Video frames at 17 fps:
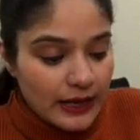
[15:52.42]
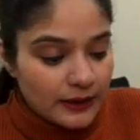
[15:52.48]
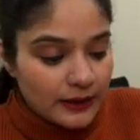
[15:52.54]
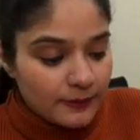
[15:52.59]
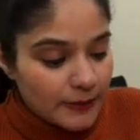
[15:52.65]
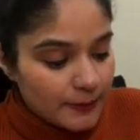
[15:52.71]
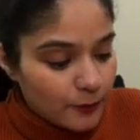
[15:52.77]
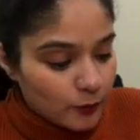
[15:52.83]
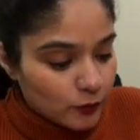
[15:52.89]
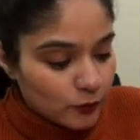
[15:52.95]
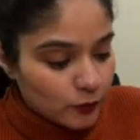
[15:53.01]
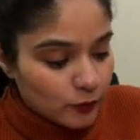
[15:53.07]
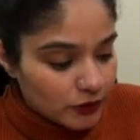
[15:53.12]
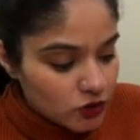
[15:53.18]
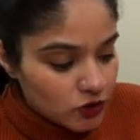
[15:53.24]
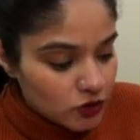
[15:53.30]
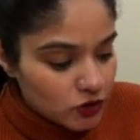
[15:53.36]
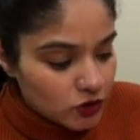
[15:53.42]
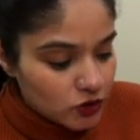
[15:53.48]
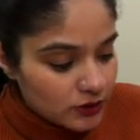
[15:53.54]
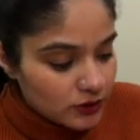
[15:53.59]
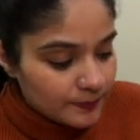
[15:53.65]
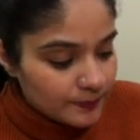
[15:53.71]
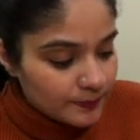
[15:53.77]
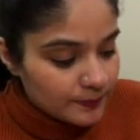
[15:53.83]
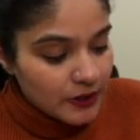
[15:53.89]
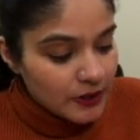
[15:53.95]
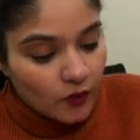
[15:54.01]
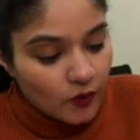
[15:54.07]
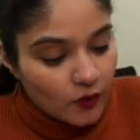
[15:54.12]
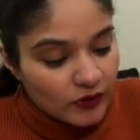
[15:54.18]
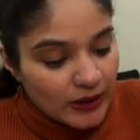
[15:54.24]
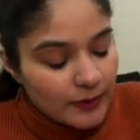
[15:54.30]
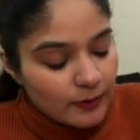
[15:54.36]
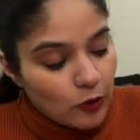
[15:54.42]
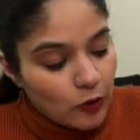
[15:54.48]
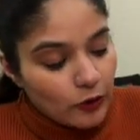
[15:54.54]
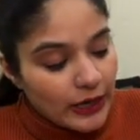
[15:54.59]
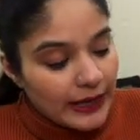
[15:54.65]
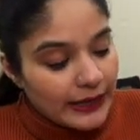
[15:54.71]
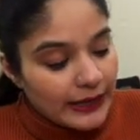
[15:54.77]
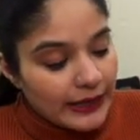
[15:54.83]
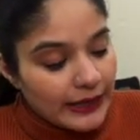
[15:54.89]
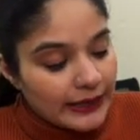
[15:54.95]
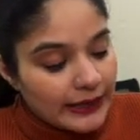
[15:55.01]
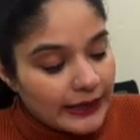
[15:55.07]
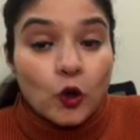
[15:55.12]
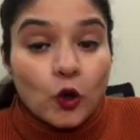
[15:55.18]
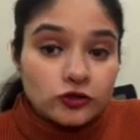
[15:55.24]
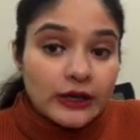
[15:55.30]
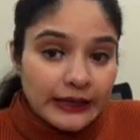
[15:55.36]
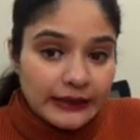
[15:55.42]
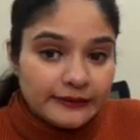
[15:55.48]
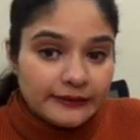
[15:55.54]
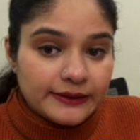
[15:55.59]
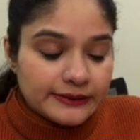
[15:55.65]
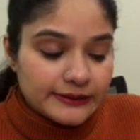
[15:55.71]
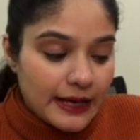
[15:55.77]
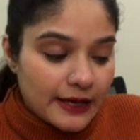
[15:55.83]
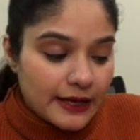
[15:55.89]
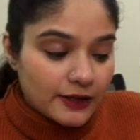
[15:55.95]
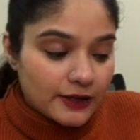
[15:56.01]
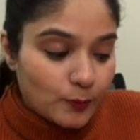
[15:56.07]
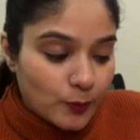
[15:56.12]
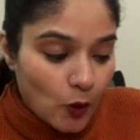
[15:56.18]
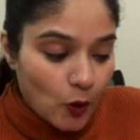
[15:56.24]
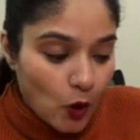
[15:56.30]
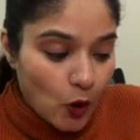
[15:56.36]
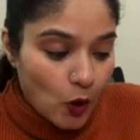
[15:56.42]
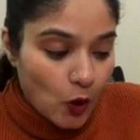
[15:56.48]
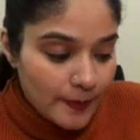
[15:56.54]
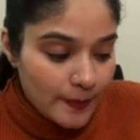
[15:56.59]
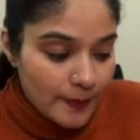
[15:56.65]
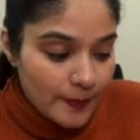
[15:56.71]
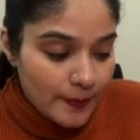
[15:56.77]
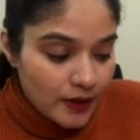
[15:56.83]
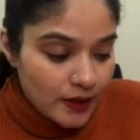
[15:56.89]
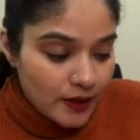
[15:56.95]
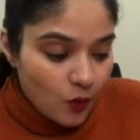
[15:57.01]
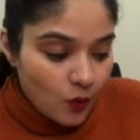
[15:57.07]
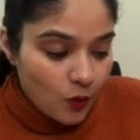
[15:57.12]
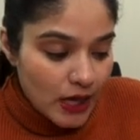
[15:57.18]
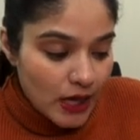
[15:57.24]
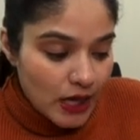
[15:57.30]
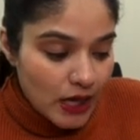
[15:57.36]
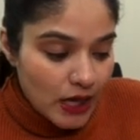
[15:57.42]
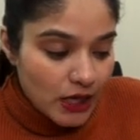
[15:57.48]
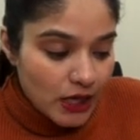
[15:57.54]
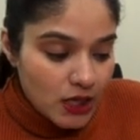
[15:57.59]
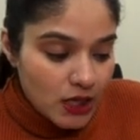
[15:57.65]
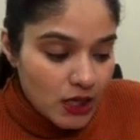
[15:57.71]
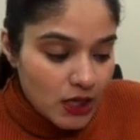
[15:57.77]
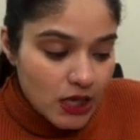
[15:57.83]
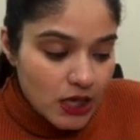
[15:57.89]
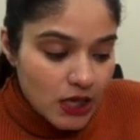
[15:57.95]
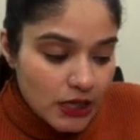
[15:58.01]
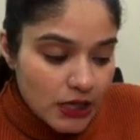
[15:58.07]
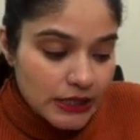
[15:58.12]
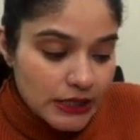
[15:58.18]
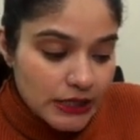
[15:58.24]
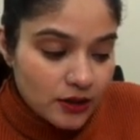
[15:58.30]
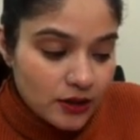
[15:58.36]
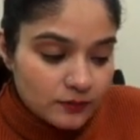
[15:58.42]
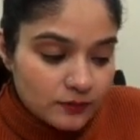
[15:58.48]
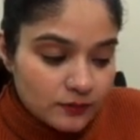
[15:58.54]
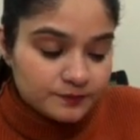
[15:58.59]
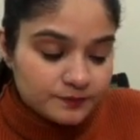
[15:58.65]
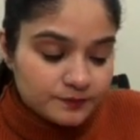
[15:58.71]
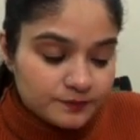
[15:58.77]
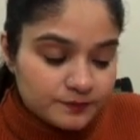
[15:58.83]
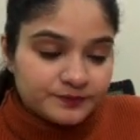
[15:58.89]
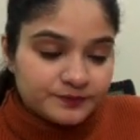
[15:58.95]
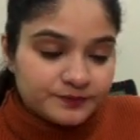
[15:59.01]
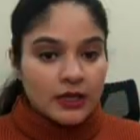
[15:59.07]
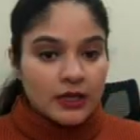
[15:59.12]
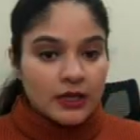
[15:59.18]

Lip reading: my position of double bond, I can also write this as prop 1 ene. But